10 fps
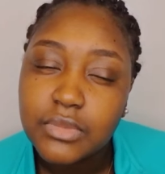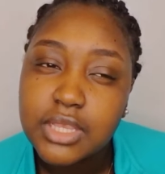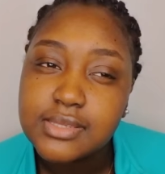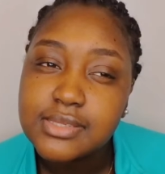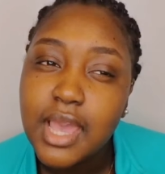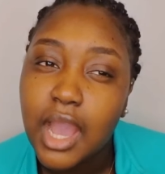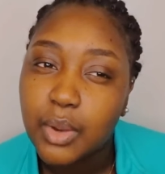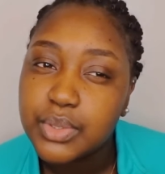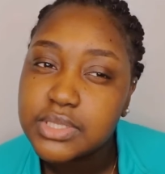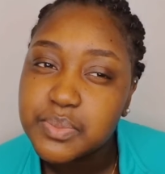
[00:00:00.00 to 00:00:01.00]
is this
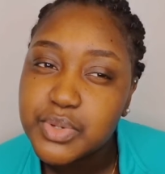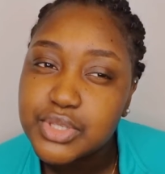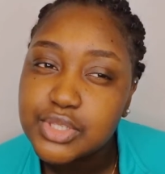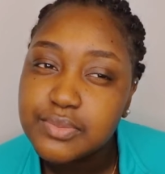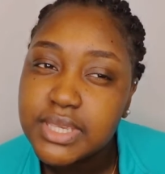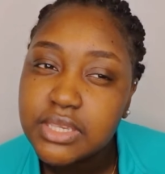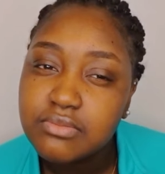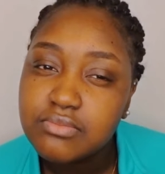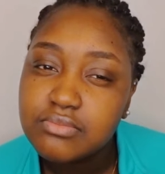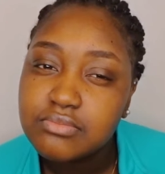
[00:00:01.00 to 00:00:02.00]
how it's supposed to be?
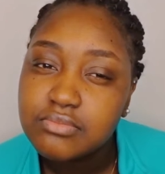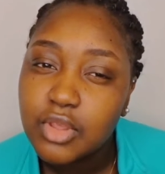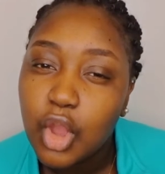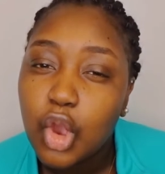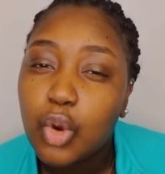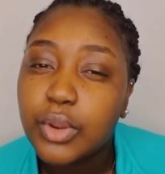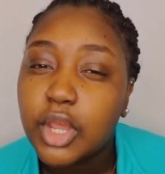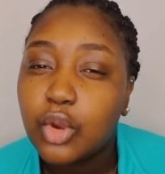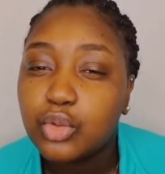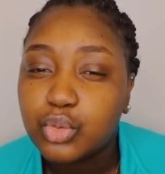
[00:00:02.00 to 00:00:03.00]
Or when
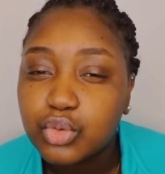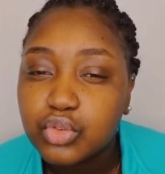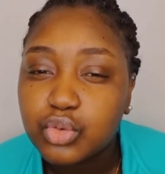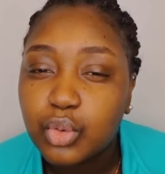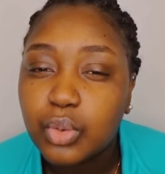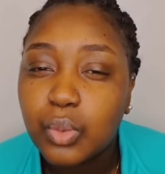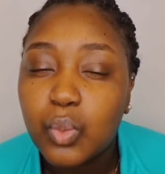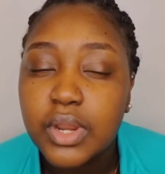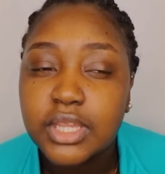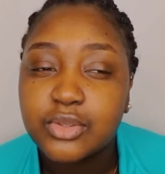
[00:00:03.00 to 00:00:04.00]
I go to a store
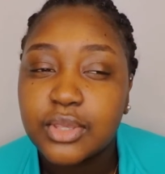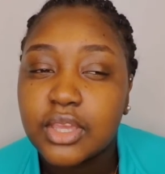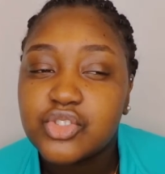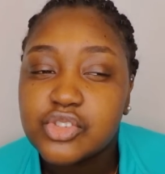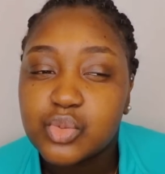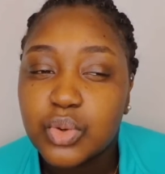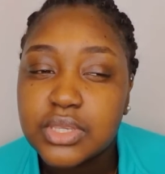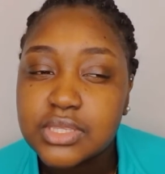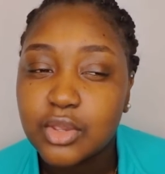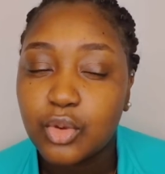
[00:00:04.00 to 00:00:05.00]
wanting to get just one
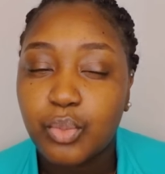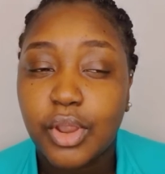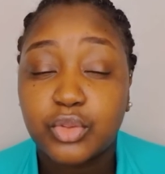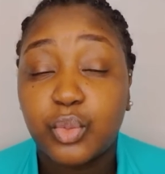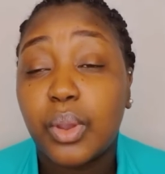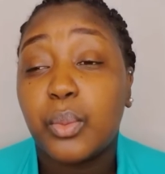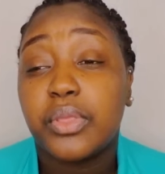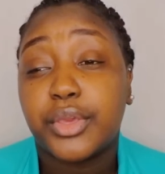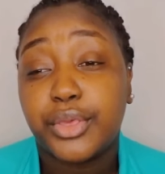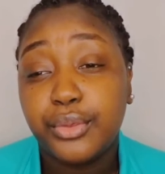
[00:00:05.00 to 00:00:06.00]
single bra to wear with
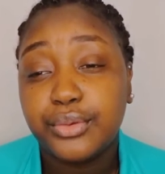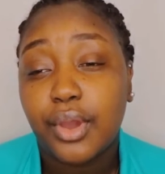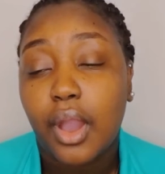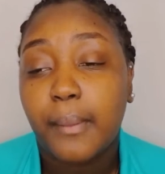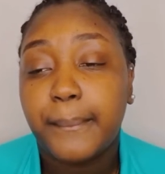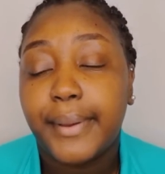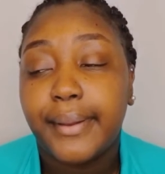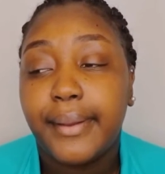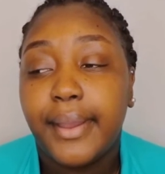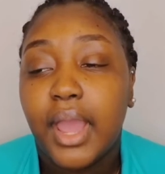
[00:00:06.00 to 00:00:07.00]
a cute top,
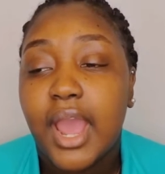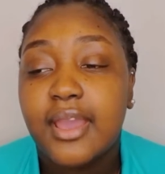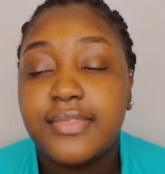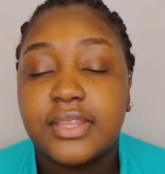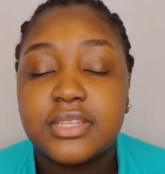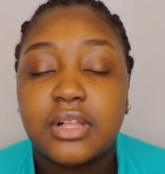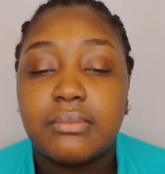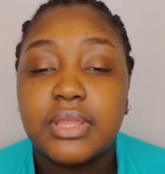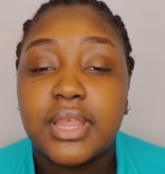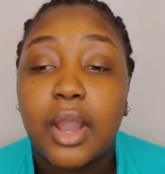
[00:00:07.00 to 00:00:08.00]
and they tell
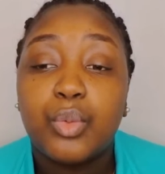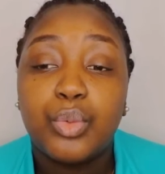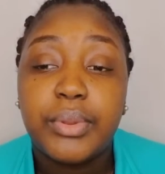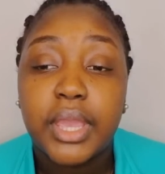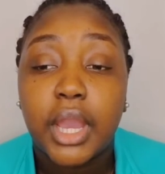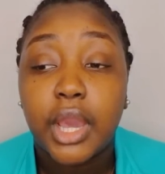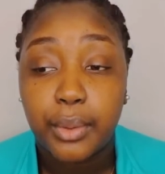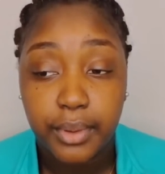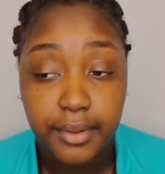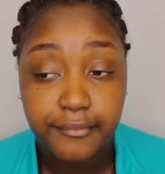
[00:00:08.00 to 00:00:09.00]
me that will be
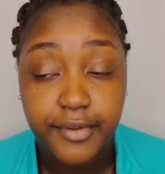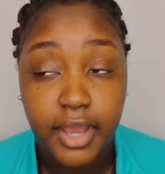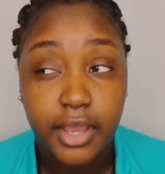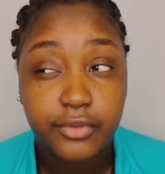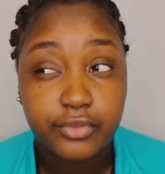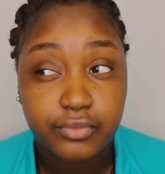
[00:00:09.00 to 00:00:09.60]
105